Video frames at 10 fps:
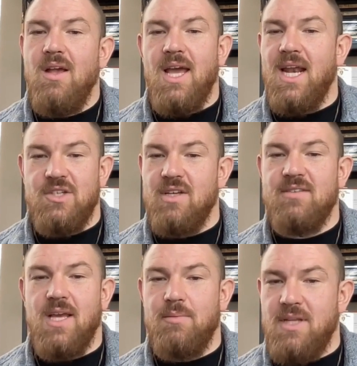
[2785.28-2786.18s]
and I just
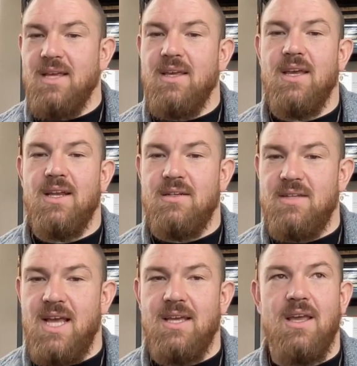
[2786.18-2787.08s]
kept taking it and
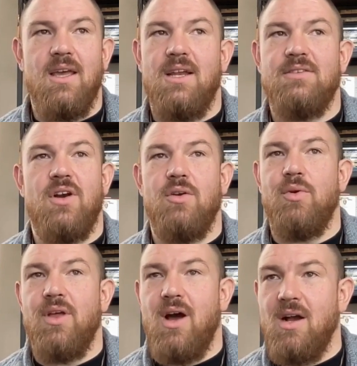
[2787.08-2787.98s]
taking it. I started
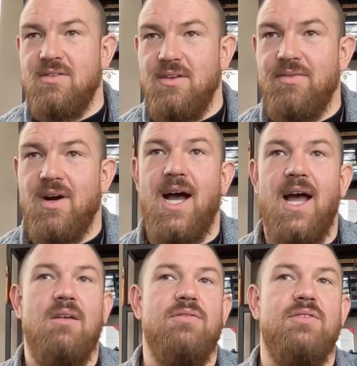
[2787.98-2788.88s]
with Oxy
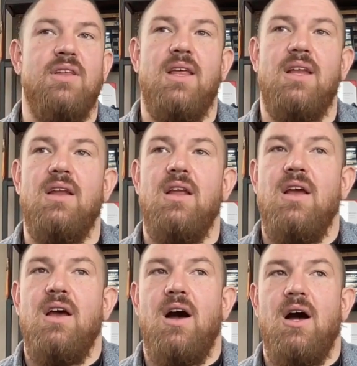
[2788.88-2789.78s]
5s, and then
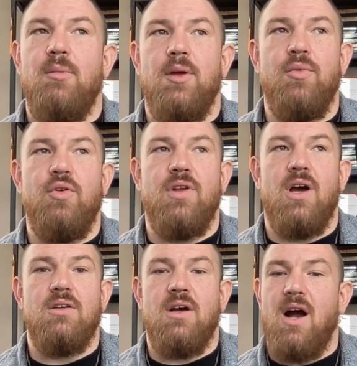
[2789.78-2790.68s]
it moved
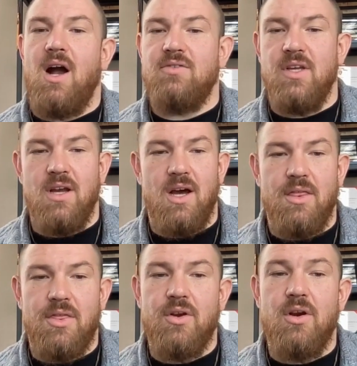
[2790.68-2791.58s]
on to
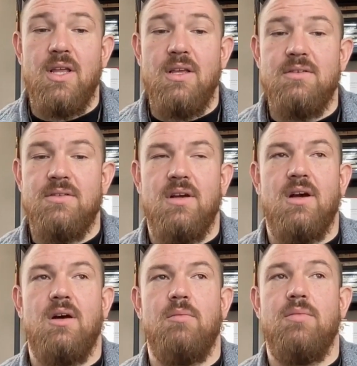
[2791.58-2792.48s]
Oxycontin 30s.
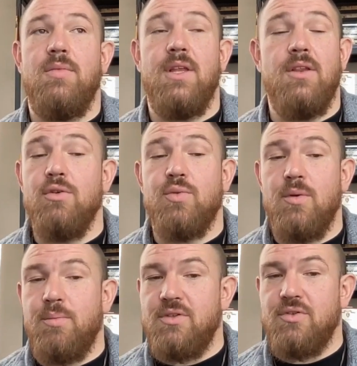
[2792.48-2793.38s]
That those
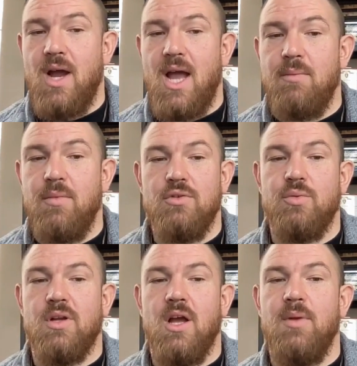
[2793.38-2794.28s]
weren't prescribed; those
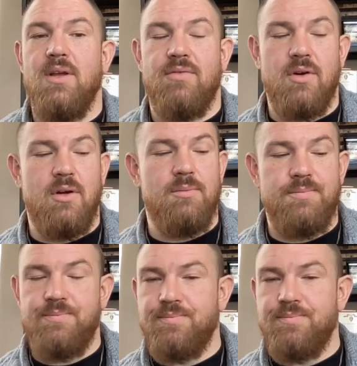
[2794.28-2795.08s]
were coming from